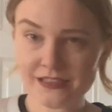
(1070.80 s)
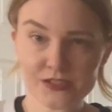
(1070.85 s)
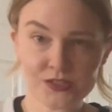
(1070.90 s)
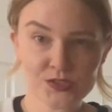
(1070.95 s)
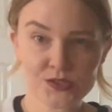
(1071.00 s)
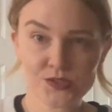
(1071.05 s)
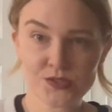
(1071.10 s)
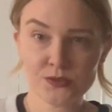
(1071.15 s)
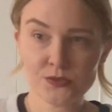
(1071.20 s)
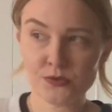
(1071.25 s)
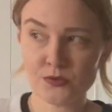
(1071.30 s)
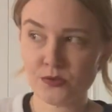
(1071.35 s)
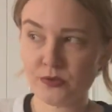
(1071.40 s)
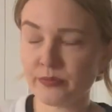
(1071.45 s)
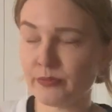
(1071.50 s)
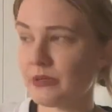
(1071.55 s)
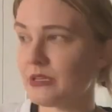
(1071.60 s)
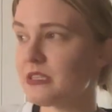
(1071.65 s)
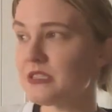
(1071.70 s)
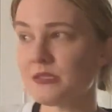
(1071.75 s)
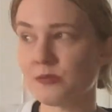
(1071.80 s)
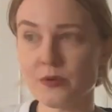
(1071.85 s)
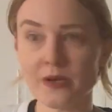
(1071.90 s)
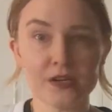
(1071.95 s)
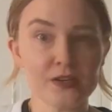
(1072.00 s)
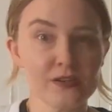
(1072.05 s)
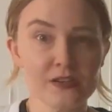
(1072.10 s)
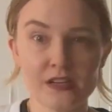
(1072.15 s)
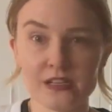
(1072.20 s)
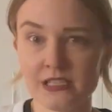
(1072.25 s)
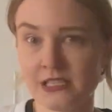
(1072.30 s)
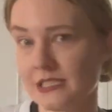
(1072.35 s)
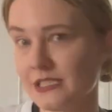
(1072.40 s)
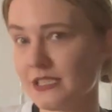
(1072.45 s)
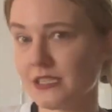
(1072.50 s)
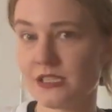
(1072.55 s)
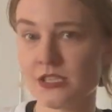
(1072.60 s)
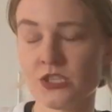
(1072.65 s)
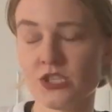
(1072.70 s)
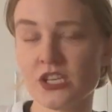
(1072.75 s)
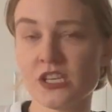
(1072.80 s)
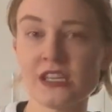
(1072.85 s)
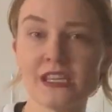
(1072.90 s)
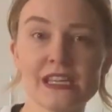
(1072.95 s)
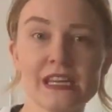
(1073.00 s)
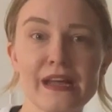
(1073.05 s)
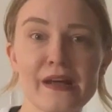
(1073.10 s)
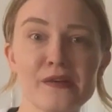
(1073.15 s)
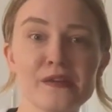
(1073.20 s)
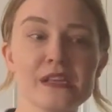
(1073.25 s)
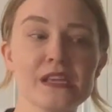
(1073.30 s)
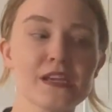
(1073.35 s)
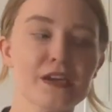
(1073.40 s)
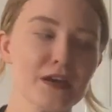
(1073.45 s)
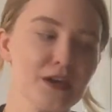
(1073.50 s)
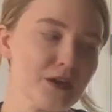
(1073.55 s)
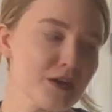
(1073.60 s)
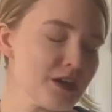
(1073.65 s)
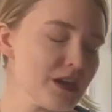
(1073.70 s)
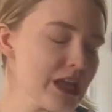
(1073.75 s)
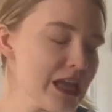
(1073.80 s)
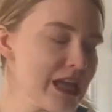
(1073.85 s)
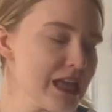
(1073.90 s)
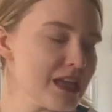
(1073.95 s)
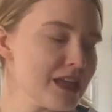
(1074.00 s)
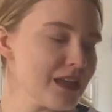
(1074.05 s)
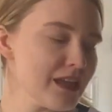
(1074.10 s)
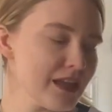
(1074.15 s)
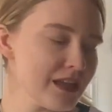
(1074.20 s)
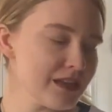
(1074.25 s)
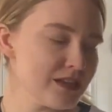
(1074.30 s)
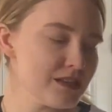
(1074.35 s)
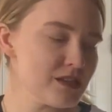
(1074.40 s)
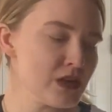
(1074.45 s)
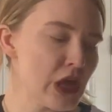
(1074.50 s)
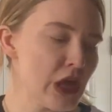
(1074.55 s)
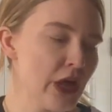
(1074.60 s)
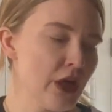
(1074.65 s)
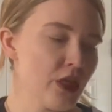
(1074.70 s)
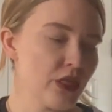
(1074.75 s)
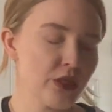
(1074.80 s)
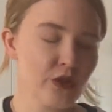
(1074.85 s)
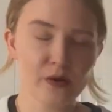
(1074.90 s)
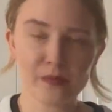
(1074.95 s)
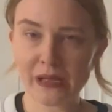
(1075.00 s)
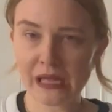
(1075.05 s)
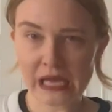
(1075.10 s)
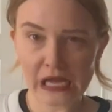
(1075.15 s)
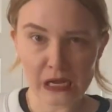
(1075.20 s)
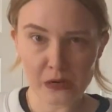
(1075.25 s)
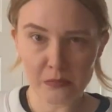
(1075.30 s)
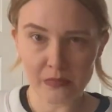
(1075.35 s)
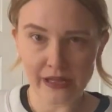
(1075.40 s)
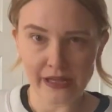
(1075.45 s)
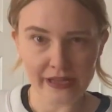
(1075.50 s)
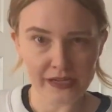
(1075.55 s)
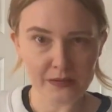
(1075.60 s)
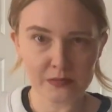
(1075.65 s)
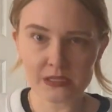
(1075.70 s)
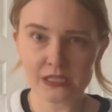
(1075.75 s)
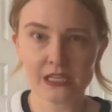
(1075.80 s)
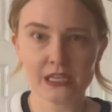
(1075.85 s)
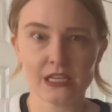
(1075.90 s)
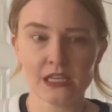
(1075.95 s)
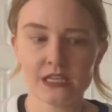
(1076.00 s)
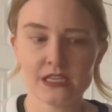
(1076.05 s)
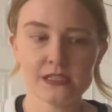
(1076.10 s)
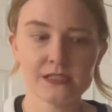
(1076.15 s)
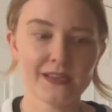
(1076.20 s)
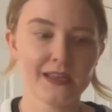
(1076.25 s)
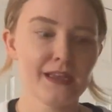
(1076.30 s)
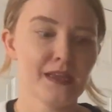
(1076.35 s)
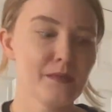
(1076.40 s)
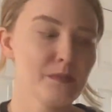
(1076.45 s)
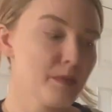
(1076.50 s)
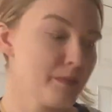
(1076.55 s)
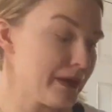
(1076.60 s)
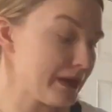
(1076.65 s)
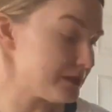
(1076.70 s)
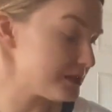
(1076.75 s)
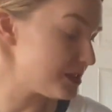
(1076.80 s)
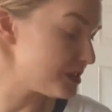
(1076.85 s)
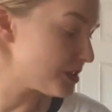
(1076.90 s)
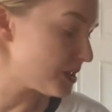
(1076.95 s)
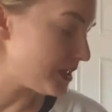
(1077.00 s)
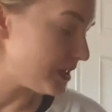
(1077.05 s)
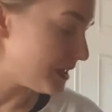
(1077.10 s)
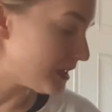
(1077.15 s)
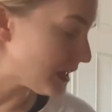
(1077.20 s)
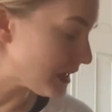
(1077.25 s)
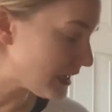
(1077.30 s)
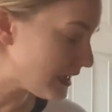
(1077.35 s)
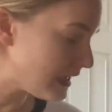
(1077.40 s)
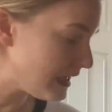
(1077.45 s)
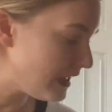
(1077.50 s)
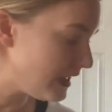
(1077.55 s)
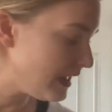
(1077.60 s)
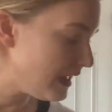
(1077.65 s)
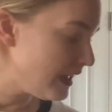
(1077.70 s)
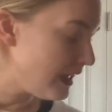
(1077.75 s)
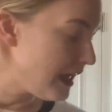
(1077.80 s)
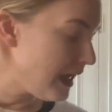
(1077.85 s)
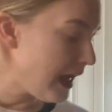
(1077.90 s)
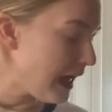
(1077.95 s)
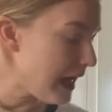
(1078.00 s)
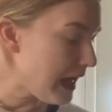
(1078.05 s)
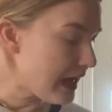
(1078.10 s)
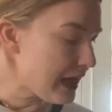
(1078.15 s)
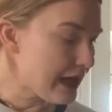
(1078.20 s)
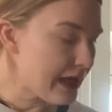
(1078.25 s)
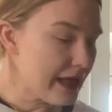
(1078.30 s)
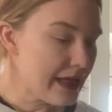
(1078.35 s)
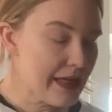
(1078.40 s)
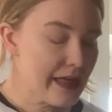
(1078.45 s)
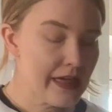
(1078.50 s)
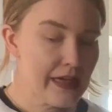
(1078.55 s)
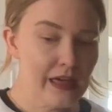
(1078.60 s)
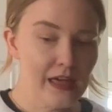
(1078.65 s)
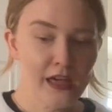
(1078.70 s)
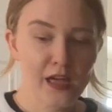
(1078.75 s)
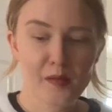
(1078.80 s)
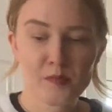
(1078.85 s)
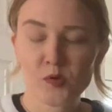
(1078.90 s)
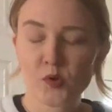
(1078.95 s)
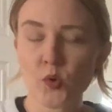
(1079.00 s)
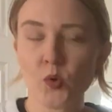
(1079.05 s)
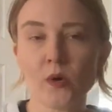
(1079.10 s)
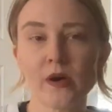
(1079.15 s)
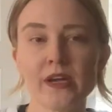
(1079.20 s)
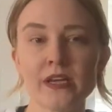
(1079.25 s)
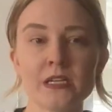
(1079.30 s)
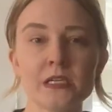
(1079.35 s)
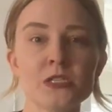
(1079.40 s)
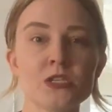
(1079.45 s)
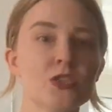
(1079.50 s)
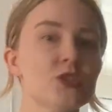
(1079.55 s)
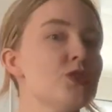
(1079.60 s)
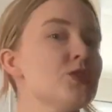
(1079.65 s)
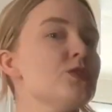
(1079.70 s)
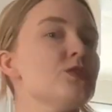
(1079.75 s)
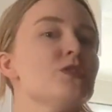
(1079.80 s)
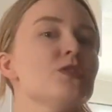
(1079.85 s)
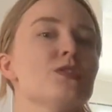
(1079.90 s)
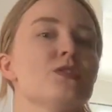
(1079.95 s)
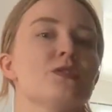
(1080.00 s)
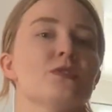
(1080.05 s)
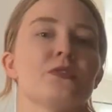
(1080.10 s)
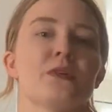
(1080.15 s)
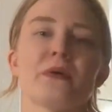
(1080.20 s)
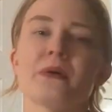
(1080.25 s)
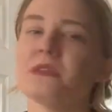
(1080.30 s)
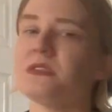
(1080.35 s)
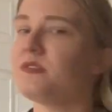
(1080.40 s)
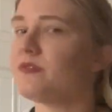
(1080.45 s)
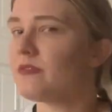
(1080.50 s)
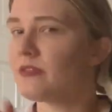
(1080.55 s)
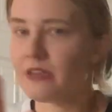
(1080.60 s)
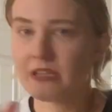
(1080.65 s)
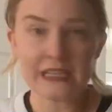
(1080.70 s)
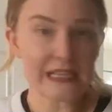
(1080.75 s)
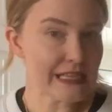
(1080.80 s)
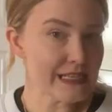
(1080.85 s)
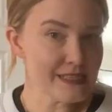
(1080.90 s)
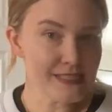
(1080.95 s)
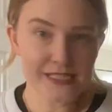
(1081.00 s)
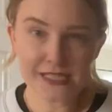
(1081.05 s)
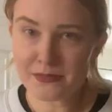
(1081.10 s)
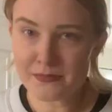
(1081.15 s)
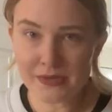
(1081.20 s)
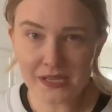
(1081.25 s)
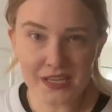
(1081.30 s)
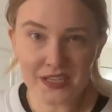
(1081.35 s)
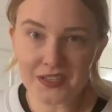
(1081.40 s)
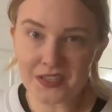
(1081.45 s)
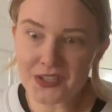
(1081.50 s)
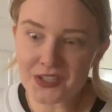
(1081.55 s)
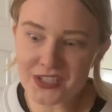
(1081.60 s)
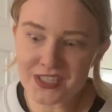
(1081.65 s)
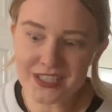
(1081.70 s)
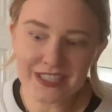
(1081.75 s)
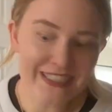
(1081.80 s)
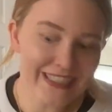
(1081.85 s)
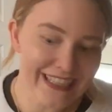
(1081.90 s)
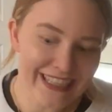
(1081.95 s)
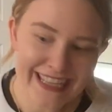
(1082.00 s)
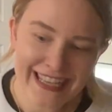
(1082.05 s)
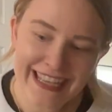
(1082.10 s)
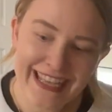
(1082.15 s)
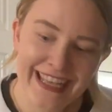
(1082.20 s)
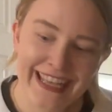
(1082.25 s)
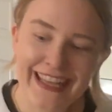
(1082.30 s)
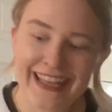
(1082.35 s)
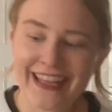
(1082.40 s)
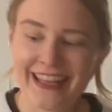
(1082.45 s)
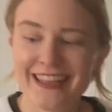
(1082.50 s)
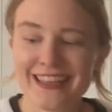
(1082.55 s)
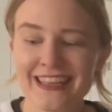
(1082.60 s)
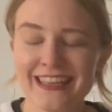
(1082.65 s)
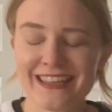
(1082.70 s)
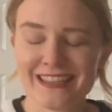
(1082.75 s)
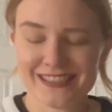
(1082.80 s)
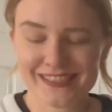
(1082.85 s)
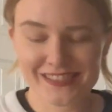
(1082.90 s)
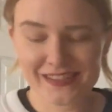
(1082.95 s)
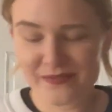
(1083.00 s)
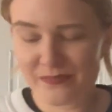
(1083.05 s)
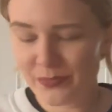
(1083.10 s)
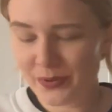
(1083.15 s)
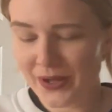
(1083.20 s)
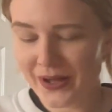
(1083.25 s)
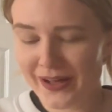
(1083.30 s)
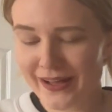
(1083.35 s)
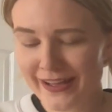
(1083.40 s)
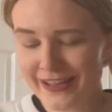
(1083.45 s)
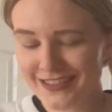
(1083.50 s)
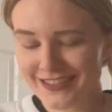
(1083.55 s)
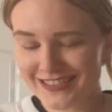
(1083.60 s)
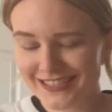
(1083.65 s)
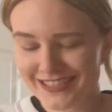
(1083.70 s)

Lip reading: to put a sweater on because it's chilly down here, and throw my hair back because I am about to cook. I am going to do an easy meal, Instant Pot.